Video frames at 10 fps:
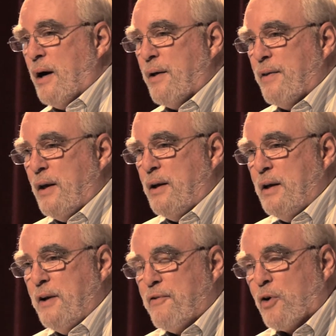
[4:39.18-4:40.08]
the
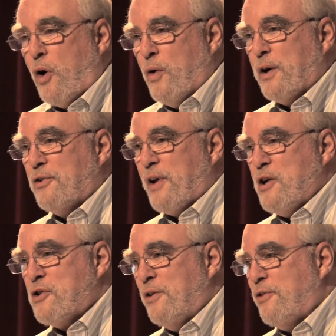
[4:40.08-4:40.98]
need for coaling
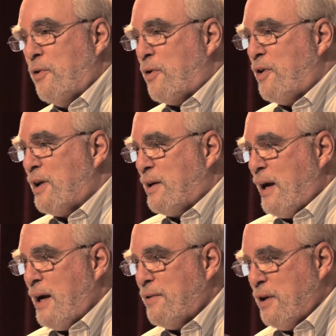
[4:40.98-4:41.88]
stations in order to
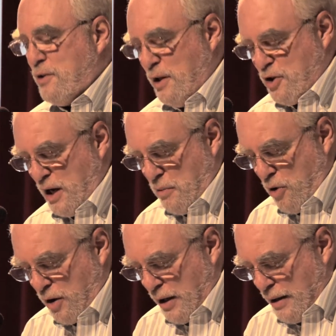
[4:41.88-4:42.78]
gain the China
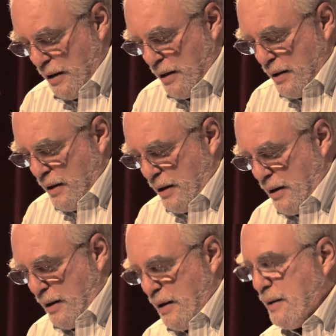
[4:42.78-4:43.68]
market,
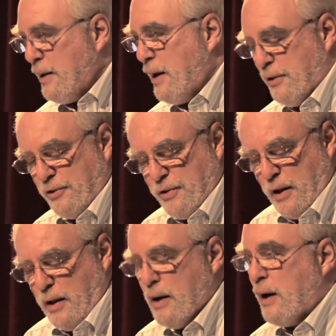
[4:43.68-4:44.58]
and hence
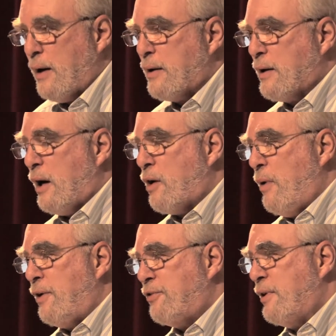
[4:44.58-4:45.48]
the
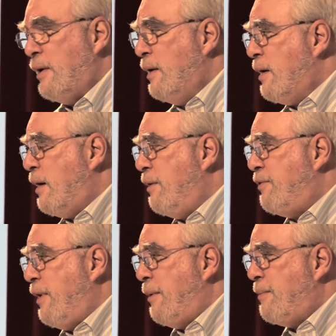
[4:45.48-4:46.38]
conquest of
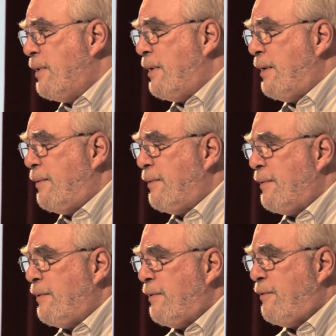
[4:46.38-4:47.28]

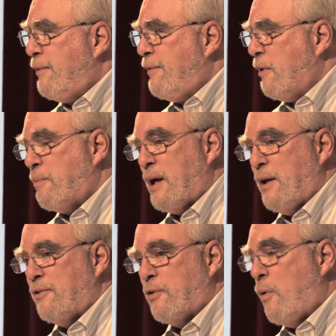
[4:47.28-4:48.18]

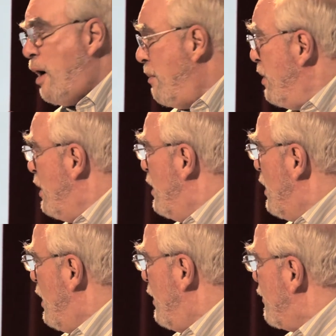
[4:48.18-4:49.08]
Philippines, Guam.
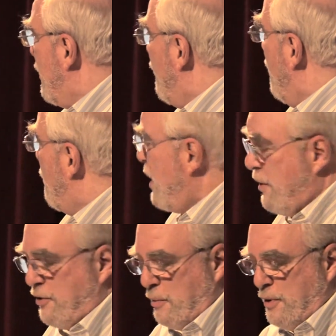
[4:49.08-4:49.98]
For the
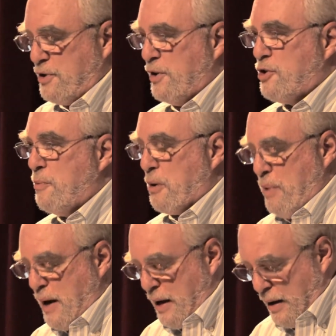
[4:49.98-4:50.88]
Philippines, it was Subic
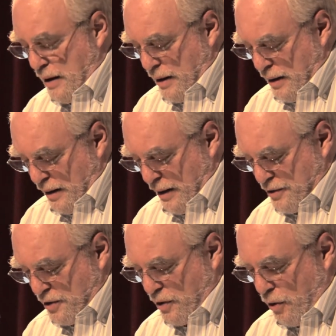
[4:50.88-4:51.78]
Bay
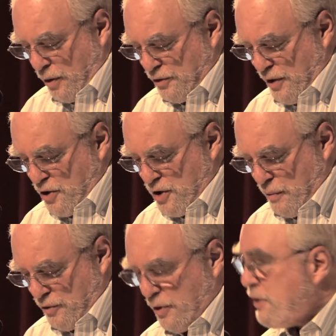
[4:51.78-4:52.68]
as the coaling station that
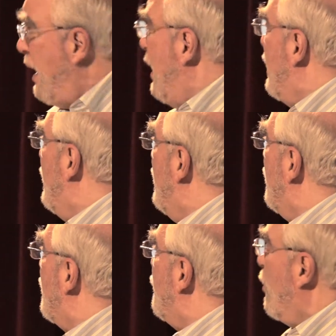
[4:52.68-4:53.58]
was looked
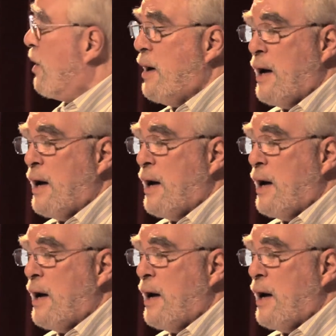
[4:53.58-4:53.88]
for.